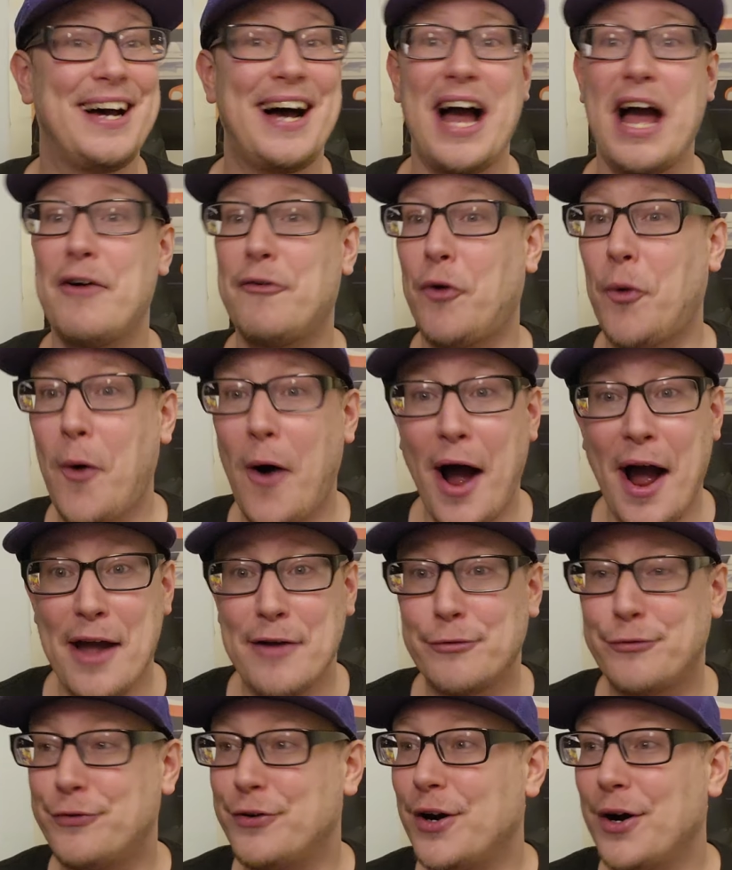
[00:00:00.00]
I have a
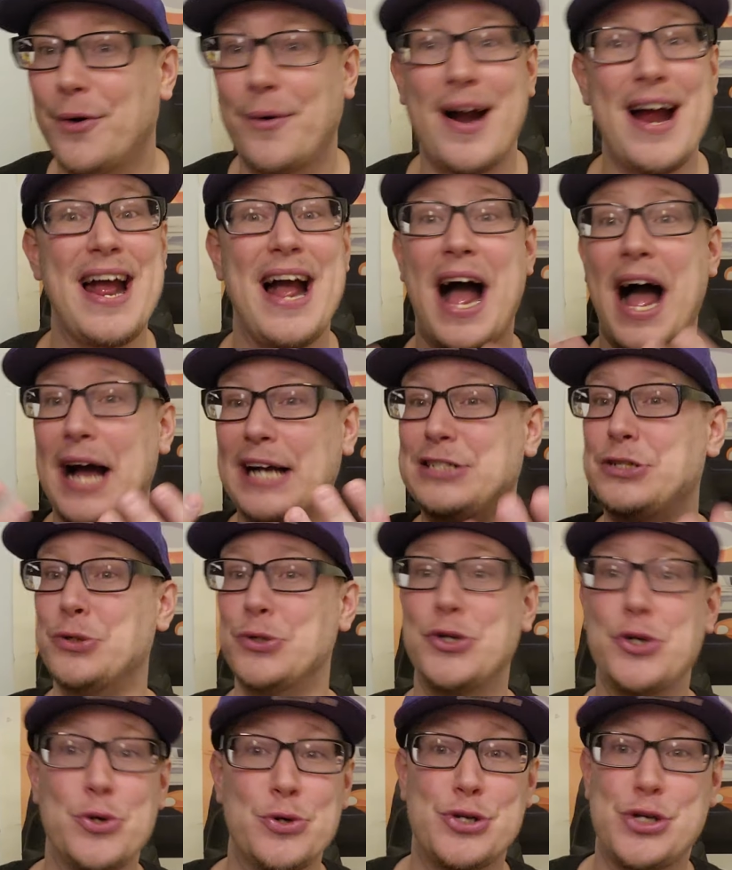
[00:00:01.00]
wife, right? I do
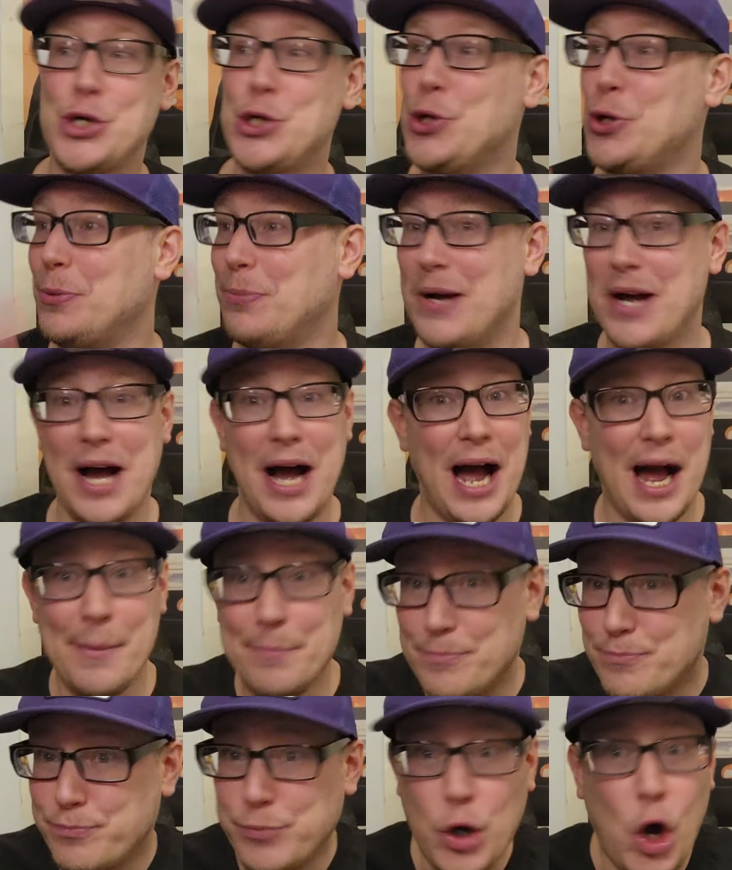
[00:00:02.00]
YouTube.
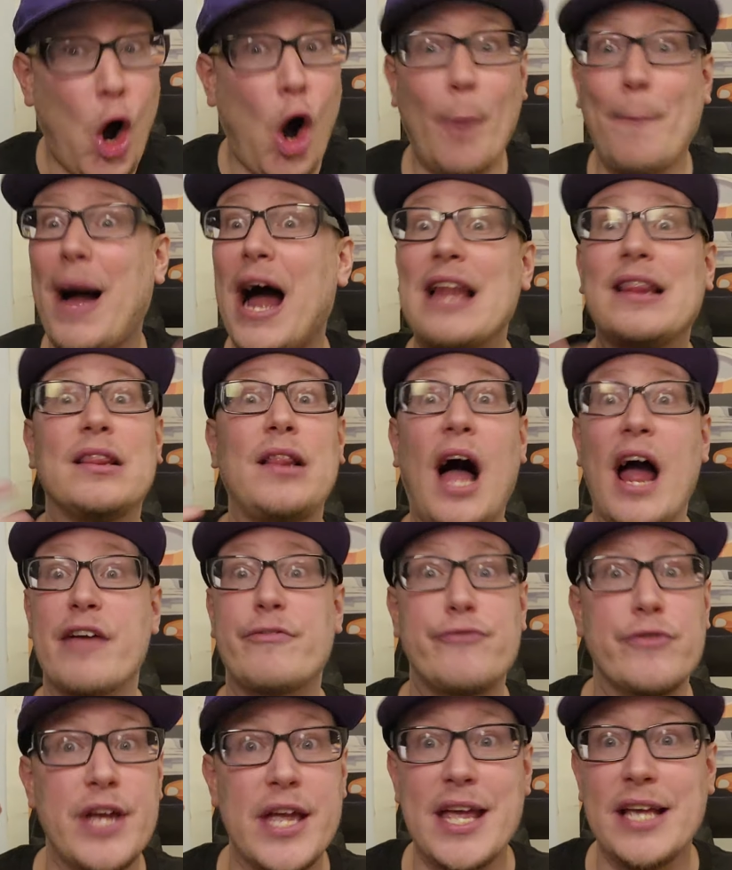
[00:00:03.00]
My
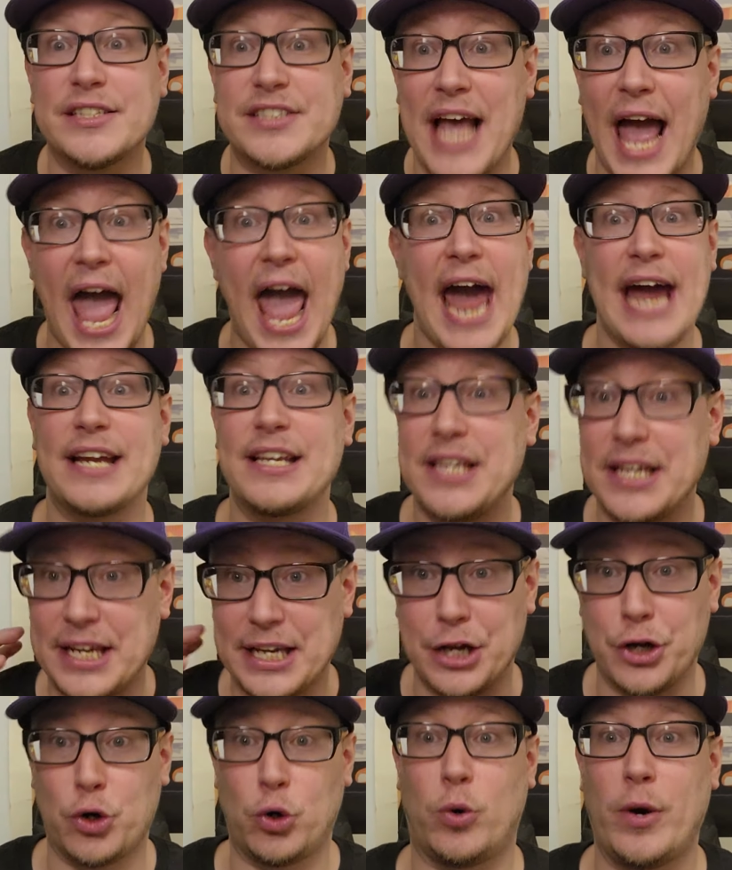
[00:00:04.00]
life is hectic
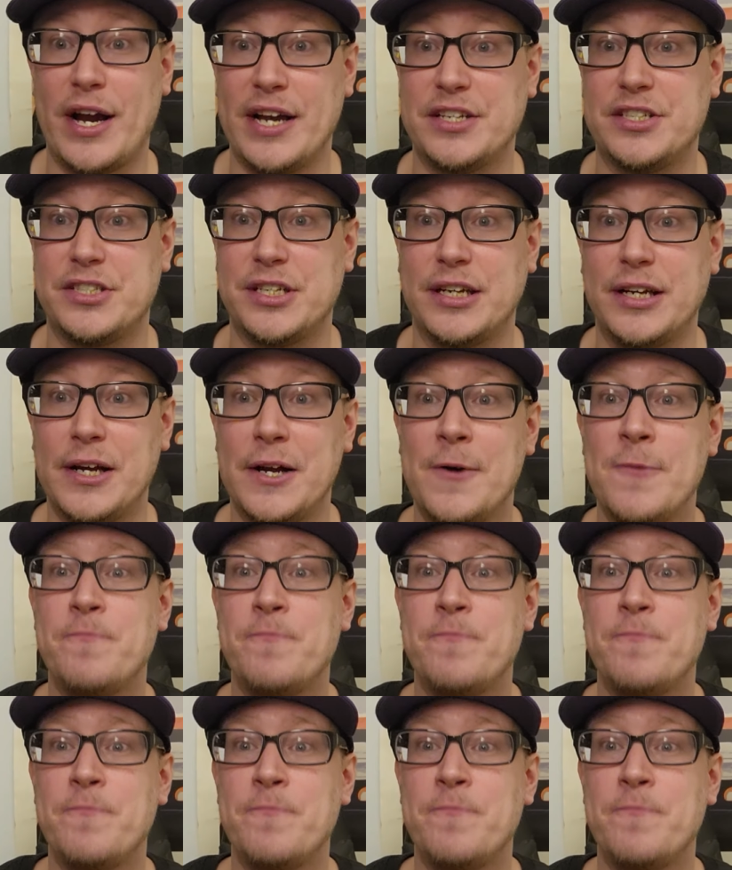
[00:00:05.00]
and crazy.